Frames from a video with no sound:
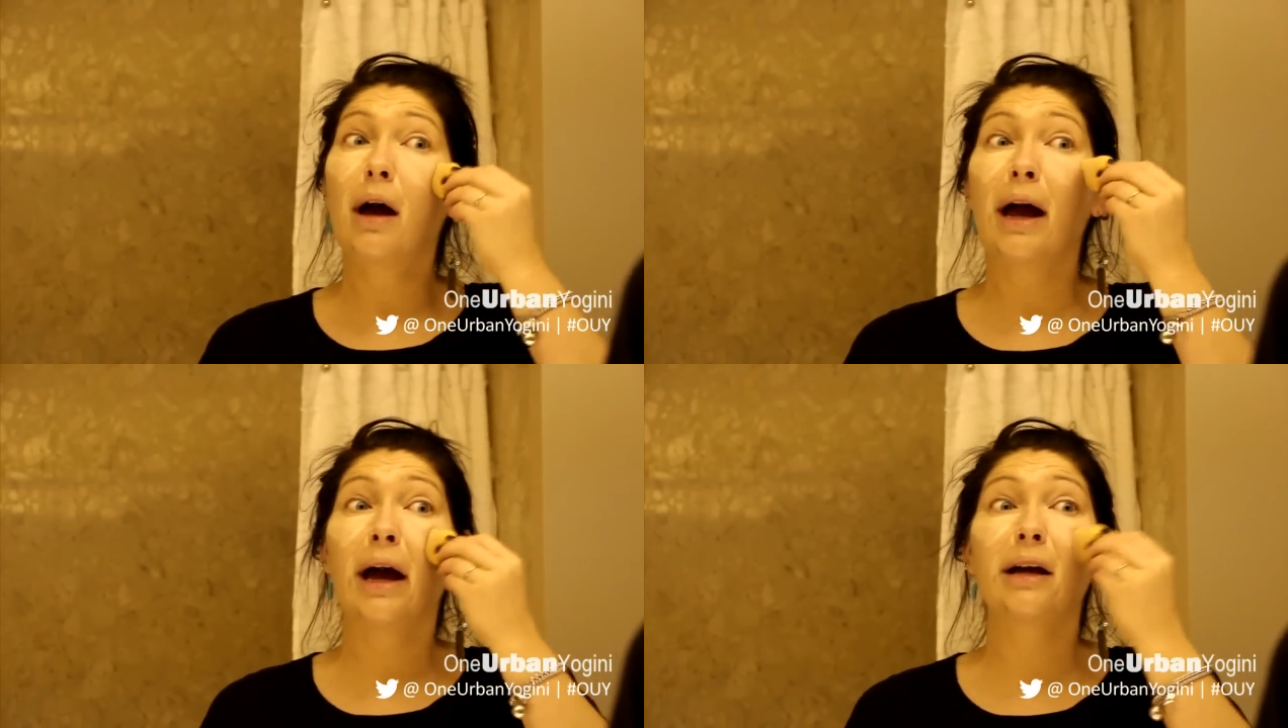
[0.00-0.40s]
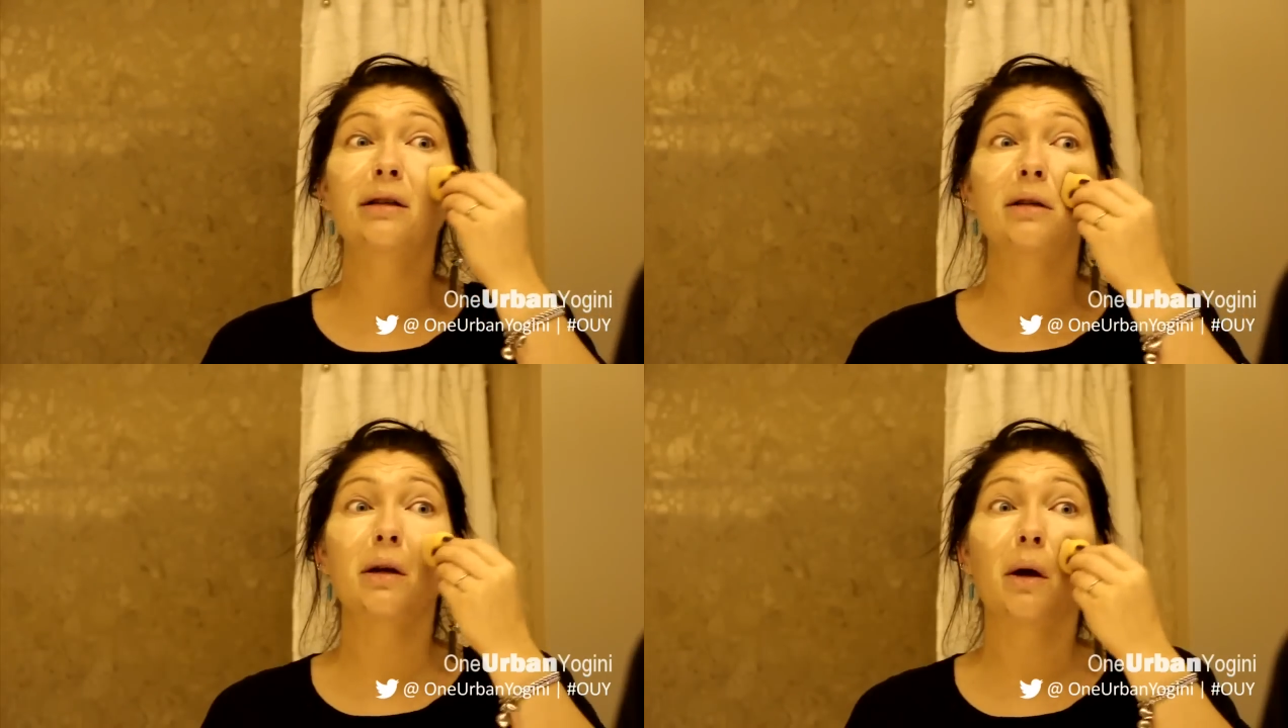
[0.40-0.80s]

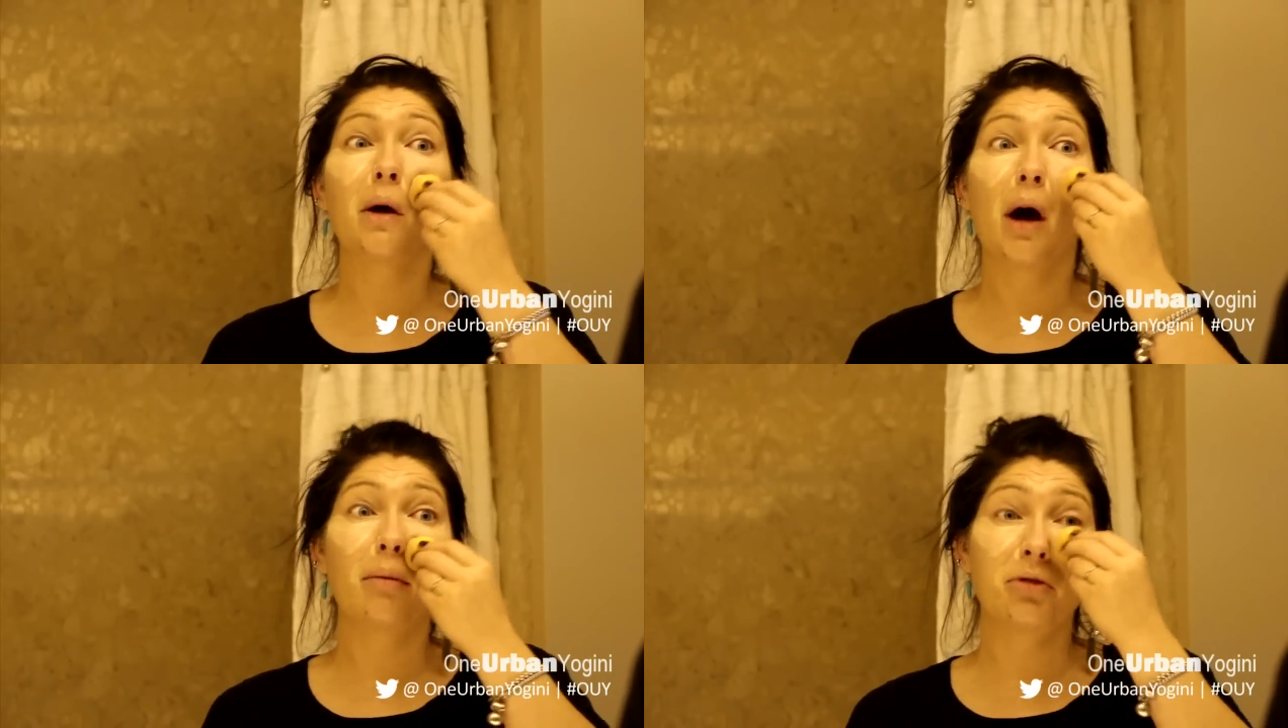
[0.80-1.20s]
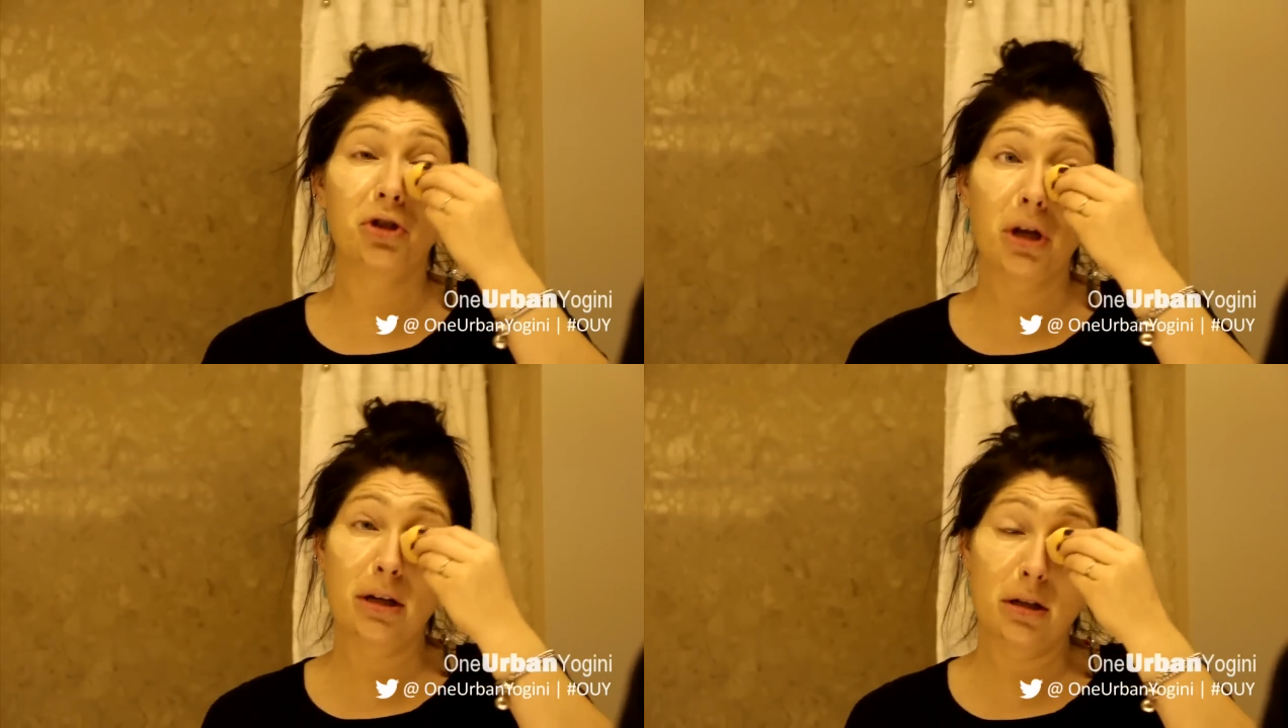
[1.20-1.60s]
And I'm
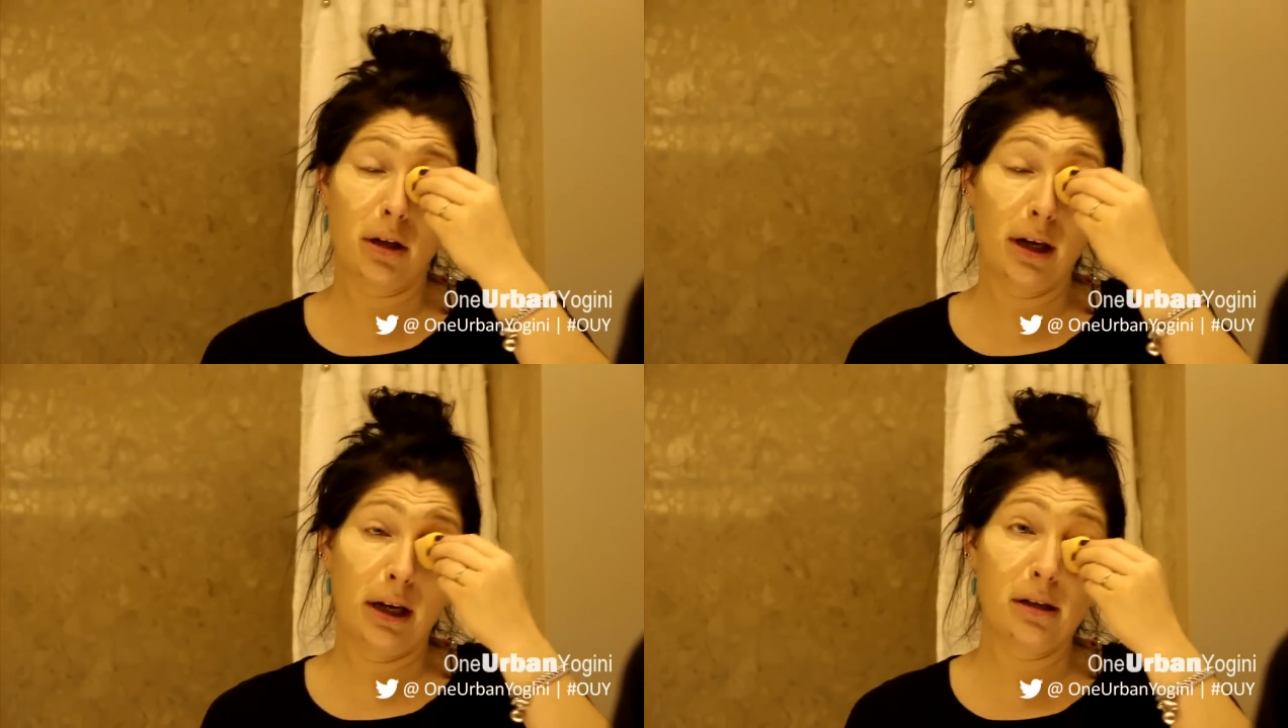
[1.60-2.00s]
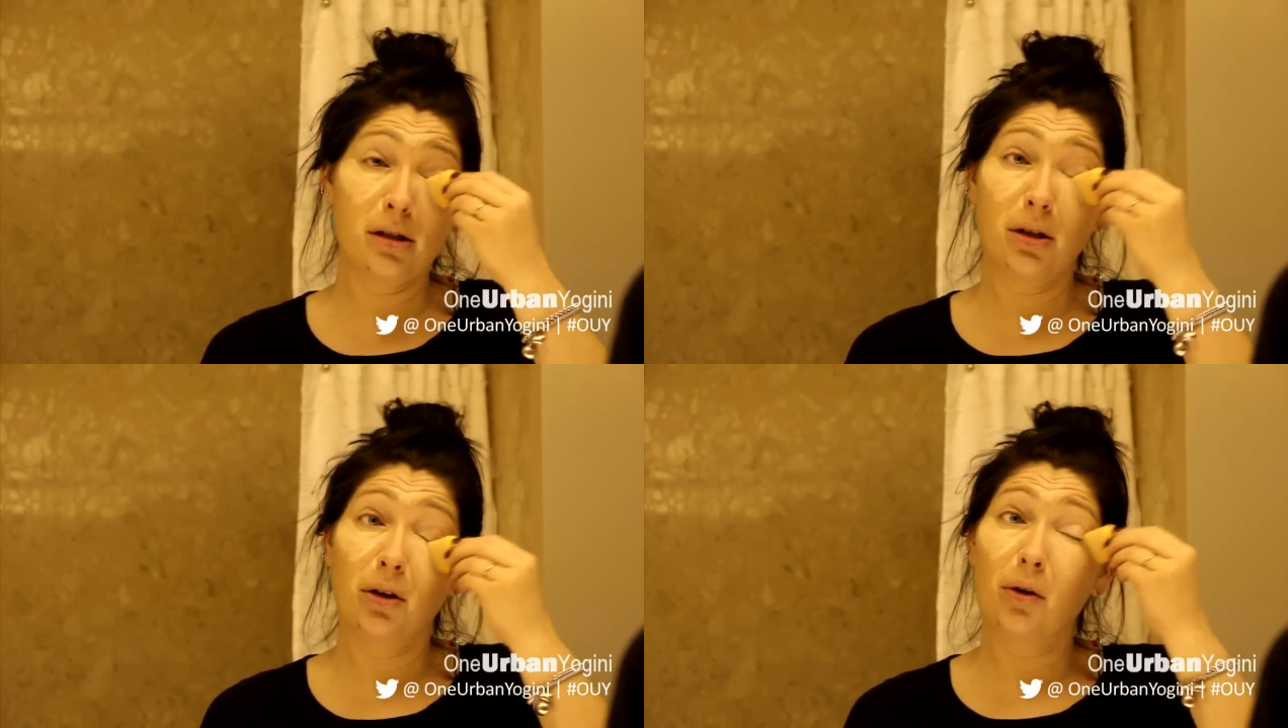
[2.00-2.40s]
just looking
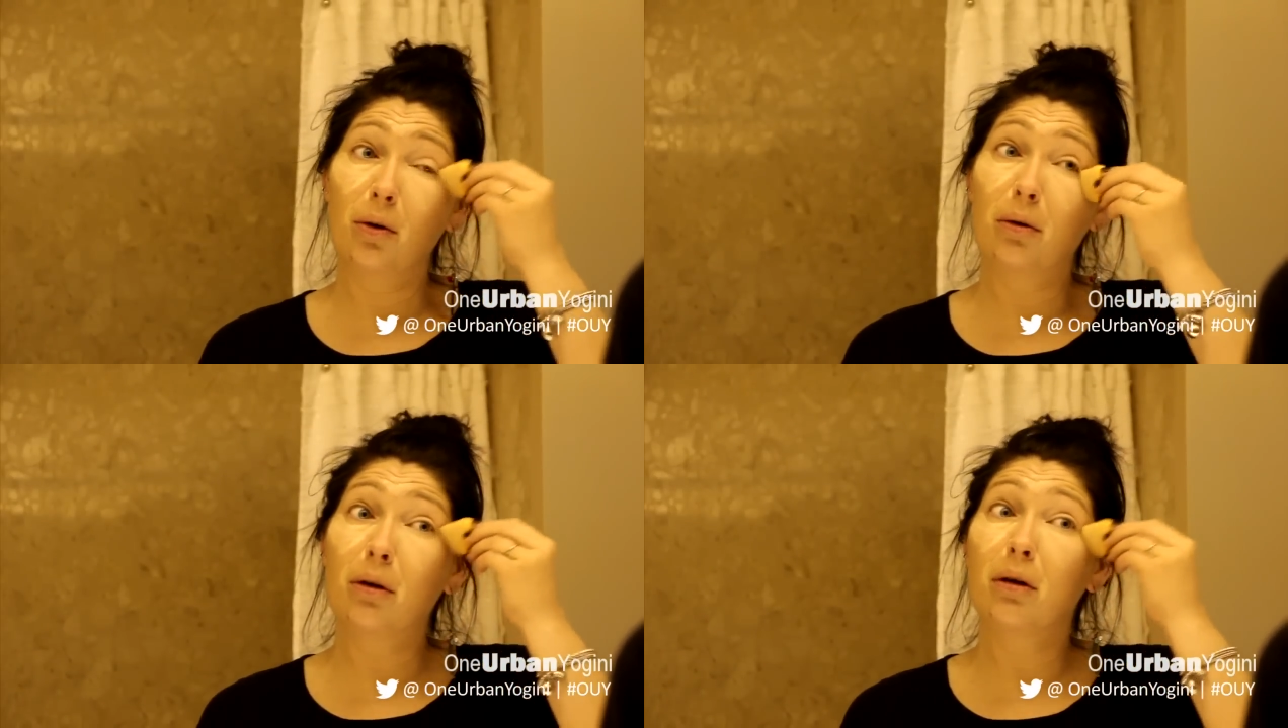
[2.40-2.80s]
to